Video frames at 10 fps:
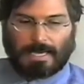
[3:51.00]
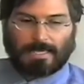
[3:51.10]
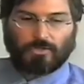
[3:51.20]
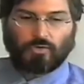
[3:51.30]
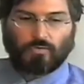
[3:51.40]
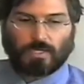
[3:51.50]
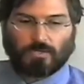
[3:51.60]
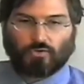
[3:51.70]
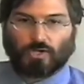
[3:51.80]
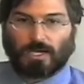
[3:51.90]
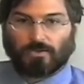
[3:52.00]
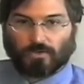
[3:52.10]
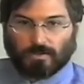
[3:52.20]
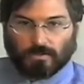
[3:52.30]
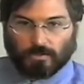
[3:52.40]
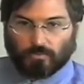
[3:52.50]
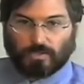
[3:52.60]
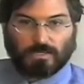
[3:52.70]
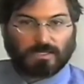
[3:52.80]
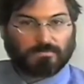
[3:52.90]
And you can change it. You
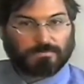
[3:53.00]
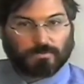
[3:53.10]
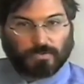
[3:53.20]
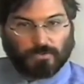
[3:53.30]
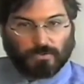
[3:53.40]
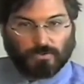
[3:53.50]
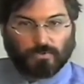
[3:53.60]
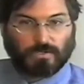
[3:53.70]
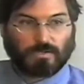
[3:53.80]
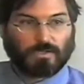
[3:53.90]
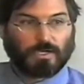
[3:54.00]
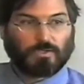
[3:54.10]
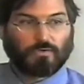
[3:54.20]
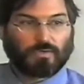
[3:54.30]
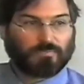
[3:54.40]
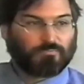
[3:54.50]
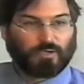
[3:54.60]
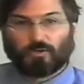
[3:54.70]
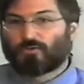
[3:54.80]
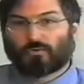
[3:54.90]
can influence it. You can
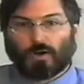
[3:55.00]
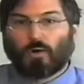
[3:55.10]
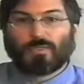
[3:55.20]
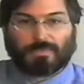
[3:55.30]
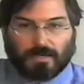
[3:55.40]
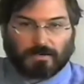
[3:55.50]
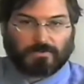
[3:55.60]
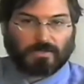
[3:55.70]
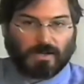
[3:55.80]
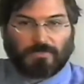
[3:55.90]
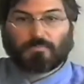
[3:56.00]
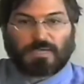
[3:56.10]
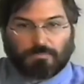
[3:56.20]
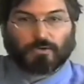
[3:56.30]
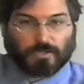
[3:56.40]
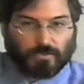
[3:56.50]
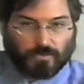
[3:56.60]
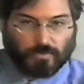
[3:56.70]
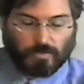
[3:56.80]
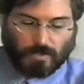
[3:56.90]
build your own things that other people can
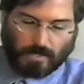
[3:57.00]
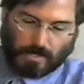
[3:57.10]
use.